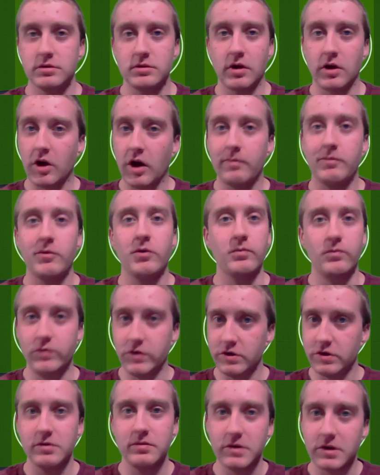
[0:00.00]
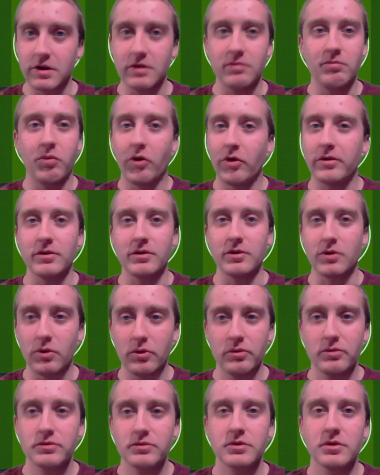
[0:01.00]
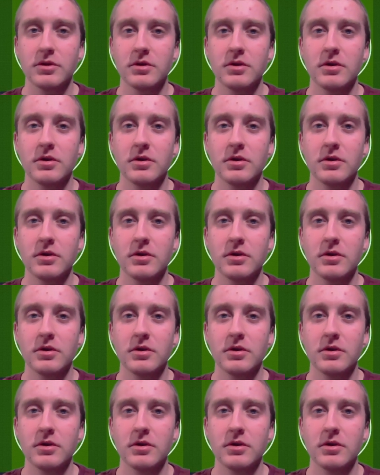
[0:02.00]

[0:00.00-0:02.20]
a couple really, really important goals